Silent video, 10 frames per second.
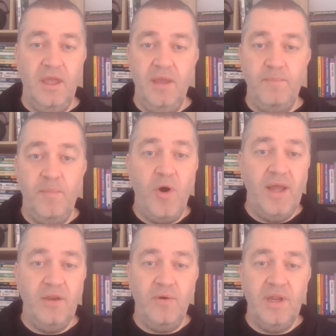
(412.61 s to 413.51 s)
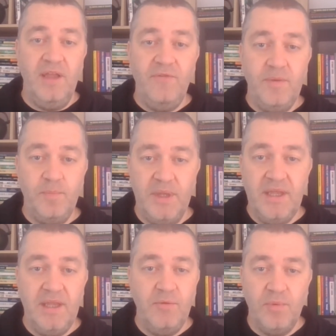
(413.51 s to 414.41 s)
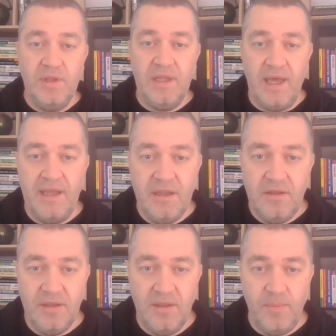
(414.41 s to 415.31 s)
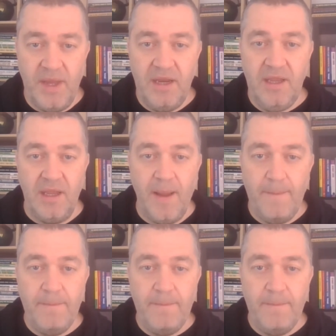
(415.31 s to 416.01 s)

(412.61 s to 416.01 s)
It might not even be related to the betting.